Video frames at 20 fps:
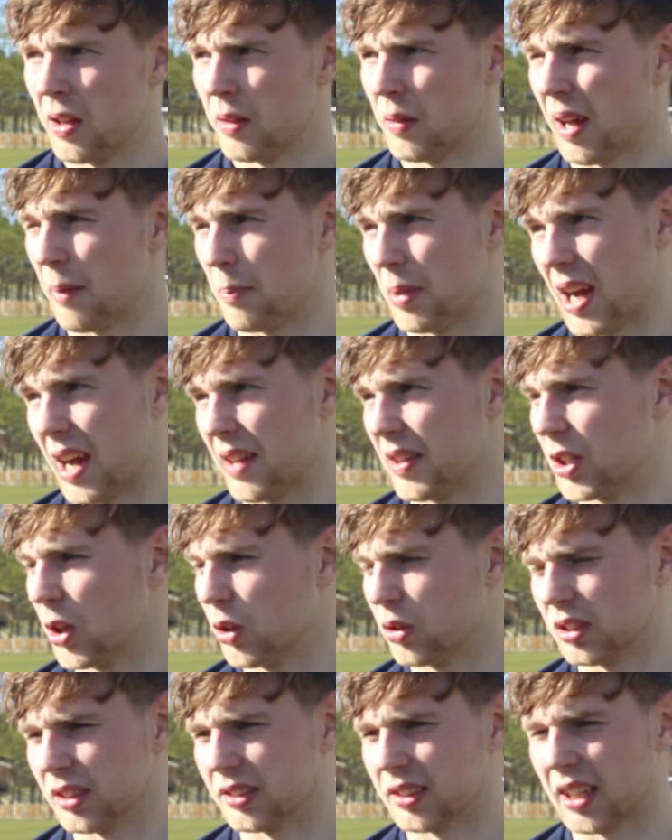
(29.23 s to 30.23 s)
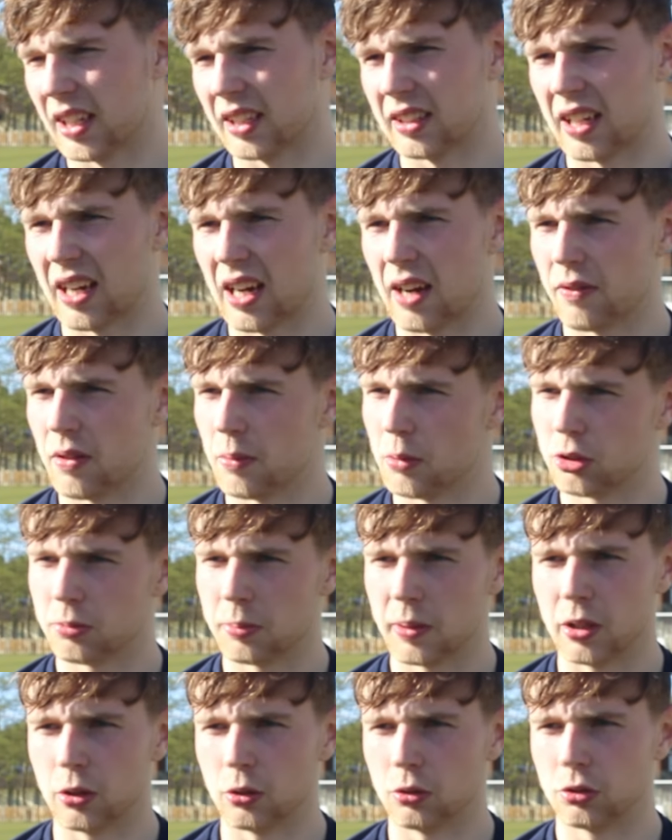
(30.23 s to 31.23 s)
Like behind the goal in the second half, there must
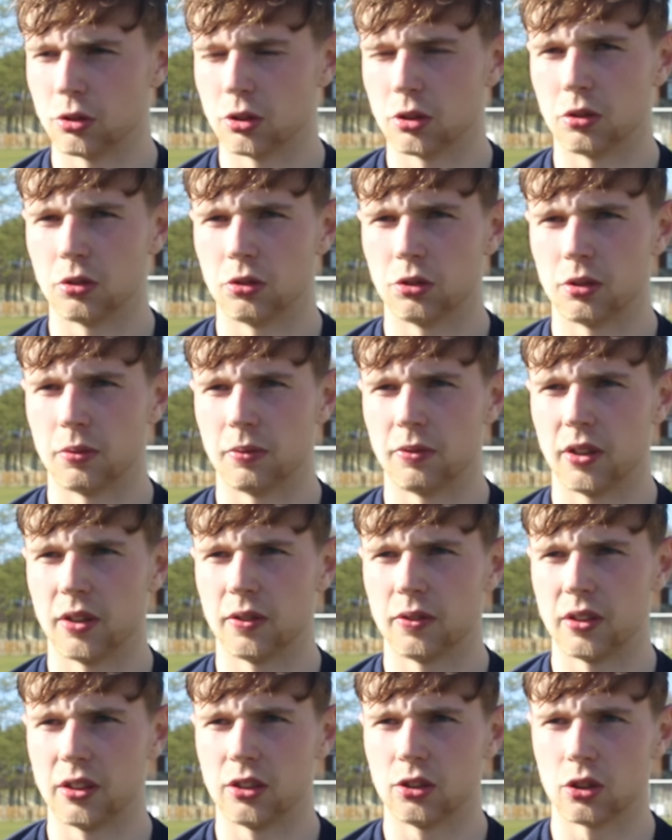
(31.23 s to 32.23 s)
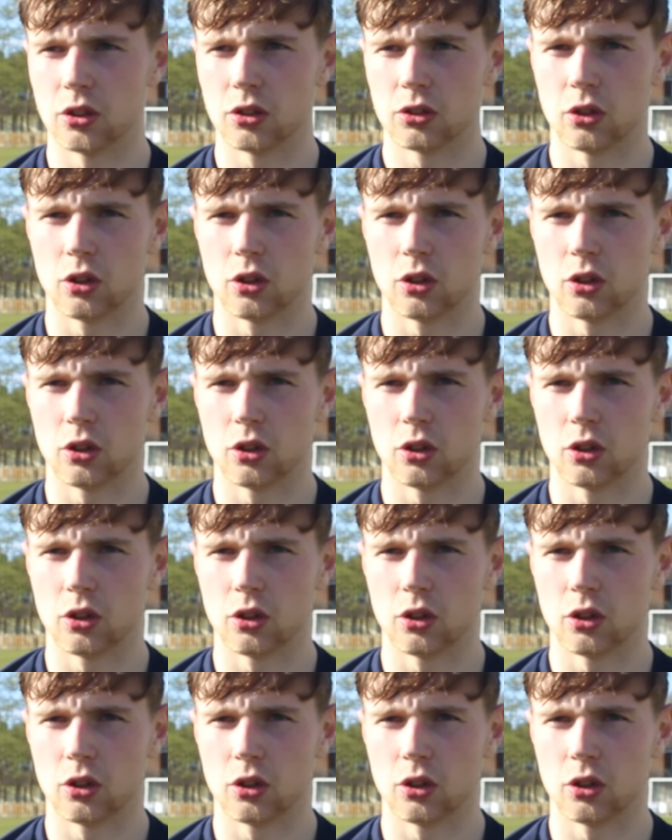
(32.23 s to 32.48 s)
have been 100-150